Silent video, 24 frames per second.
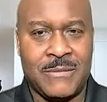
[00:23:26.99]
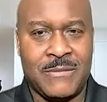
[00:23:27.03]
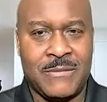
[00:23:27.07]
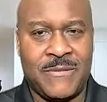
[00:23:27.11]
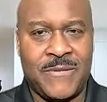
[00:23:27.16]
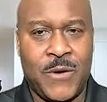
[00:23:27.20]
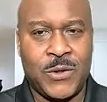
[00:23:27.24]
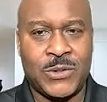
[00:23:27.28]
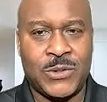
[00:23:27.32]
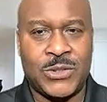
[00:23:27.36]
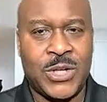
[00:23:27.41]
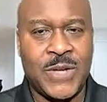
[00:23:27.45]

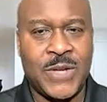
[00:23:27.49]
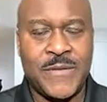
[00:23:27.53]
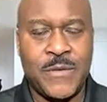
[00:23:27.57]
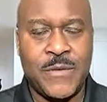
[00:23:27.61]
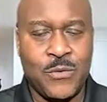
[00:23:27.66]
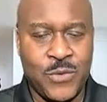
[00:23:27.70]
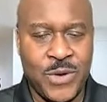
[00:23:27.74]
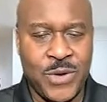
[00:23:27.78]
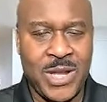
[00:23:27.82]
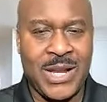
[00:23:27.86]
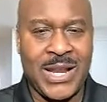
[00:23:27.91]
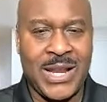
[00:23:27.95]
Folks don't
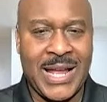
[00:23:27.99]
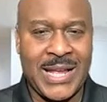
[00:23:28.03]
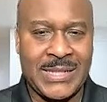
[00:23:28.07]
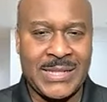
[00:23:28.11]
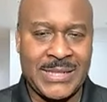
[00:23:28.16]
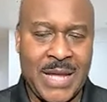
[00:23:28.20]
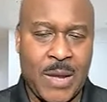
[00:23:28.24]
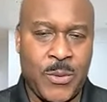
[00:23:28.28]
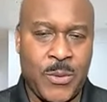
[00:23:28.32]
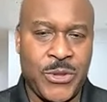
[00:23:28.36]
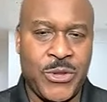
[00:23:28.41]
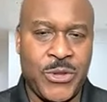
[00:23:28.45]
even realize
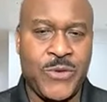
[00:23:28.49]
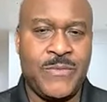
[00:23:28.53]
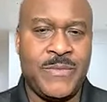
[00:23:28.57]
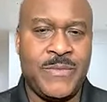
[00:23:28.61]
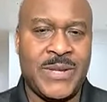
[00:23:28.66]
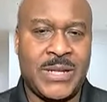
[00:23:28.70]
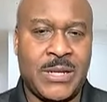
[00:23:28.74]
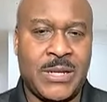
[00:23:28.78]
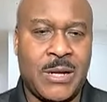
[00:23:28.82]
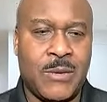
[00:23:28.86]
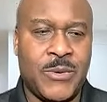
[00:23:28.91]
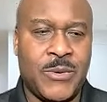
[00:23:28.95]
that when
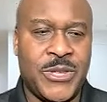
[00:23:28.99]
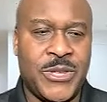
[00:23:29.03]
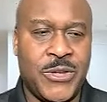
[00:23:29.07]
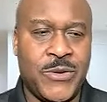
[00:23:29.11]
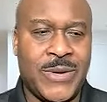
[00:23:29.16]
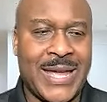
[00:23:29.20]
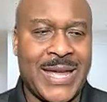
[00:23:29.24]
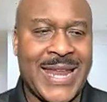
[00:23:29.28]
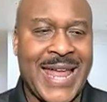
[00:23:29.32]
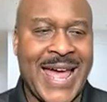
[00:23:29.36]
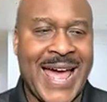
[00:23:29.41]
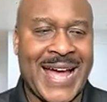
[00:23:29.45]
you
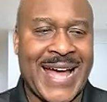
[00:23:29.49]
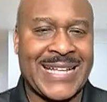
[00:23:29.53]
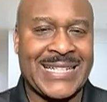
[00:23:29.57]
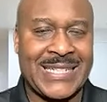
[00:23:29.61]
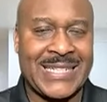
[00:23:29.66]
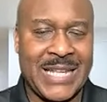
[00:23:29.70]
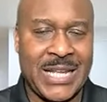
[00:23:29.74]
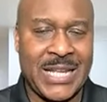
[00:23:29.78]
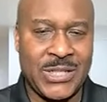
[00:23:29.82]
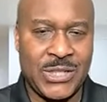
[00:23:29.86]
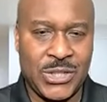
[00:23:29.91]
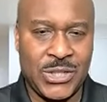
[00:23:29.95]
get
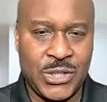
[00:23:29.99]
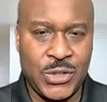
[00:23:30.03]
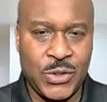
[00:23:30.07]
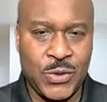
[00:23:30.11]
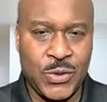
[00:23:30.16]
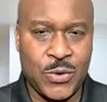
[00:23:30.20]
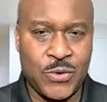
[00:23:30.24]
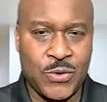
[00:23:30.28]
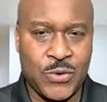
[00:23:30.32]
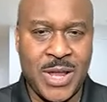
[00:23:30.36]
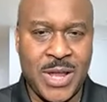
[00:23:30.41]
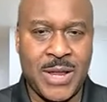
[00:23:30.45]
access
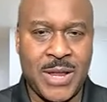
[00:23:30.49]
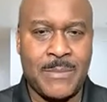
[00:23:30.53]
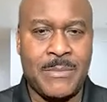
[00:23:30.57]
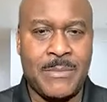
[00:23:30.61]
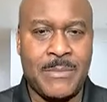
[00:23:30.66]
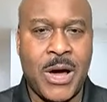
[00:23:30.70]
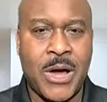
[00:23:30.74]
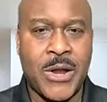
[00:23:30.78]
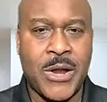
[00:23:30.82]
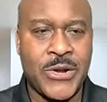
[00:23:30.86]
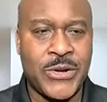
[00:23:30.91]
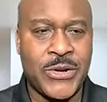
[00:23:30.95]
to credit
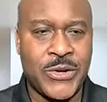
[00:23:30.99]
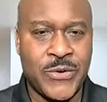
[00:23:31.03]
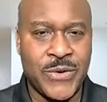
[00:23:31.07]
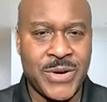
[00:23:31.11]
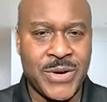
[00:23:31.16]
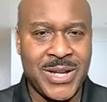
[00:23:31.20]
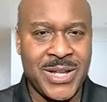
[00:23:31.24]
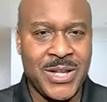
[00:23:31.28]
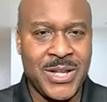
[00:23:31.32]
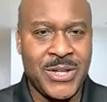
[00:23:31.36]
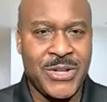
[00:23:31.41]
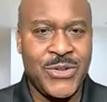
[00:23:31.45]
monitoring,